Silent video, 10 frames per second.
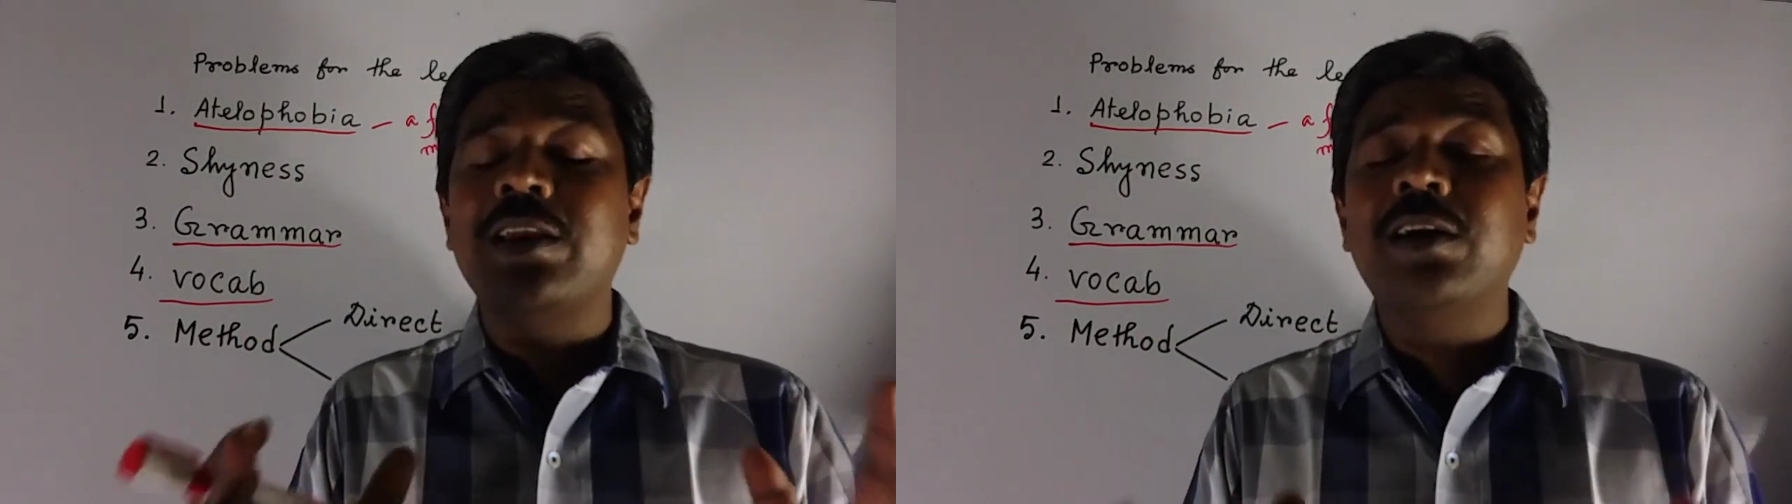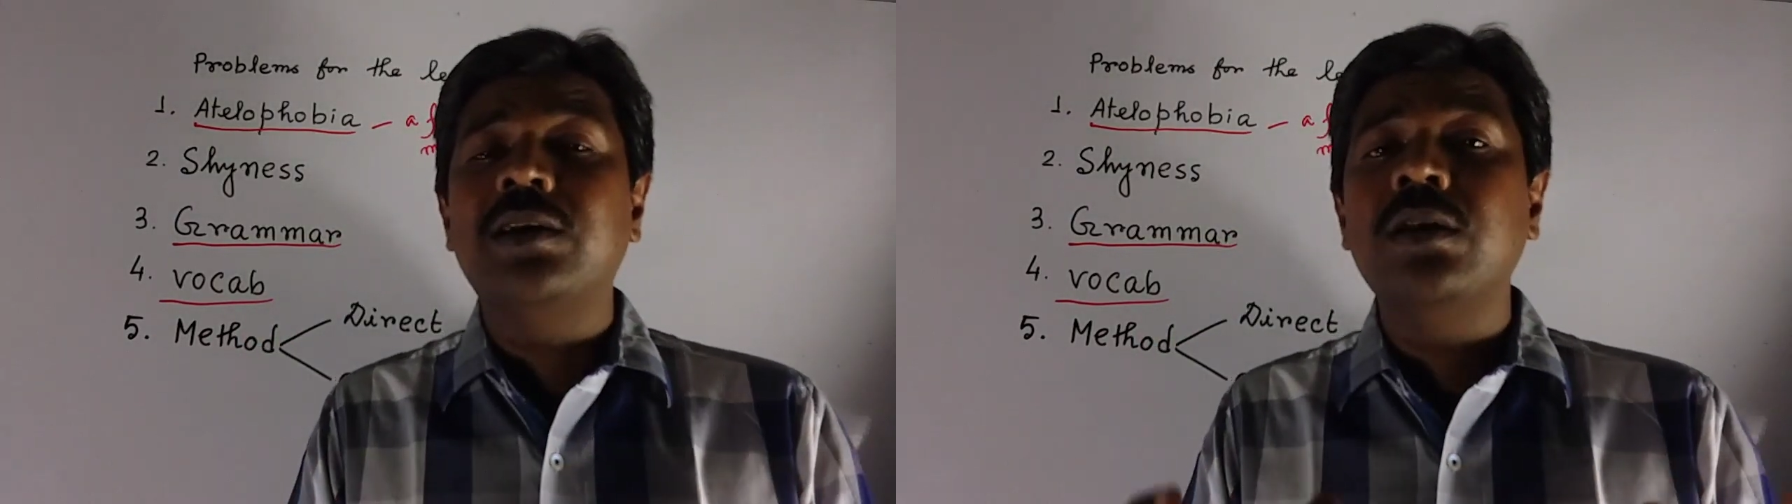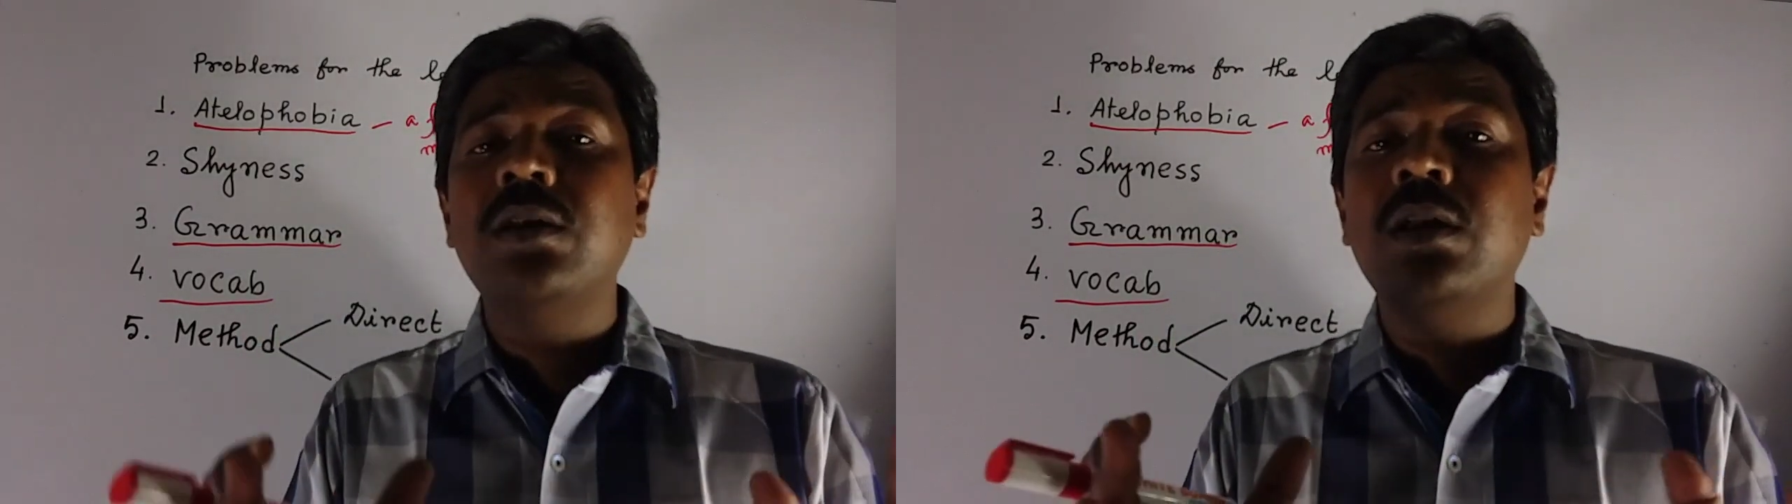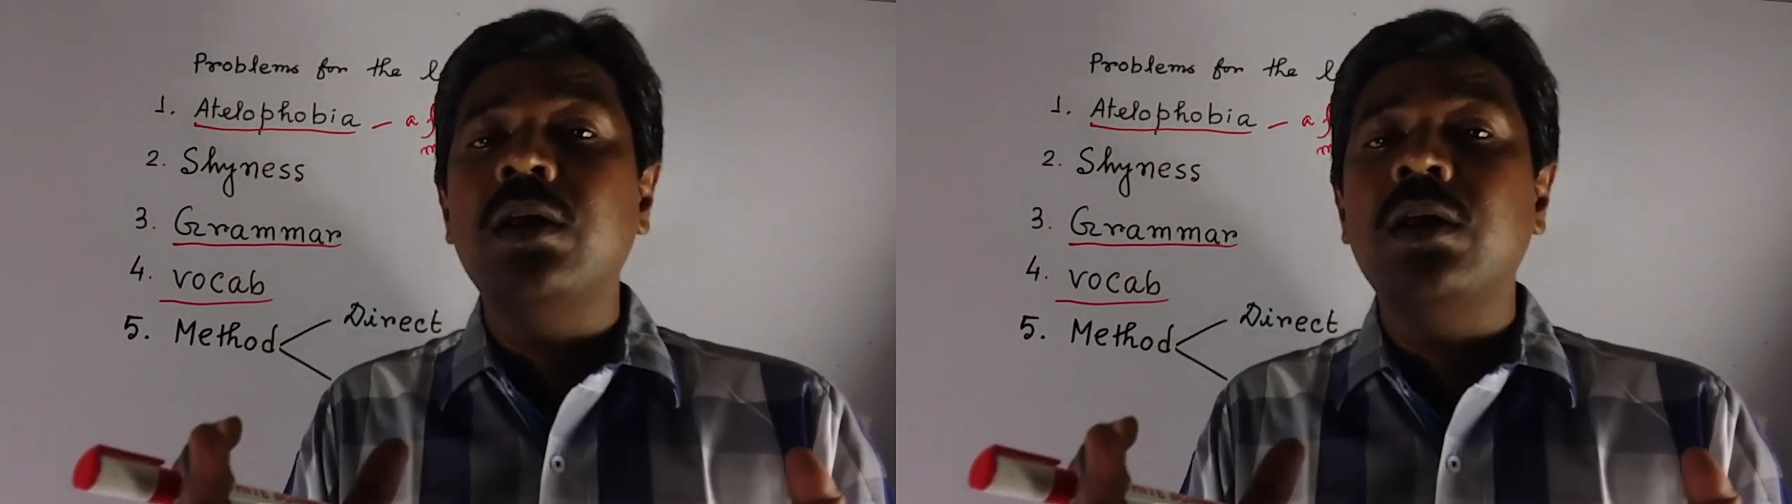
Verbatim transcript: little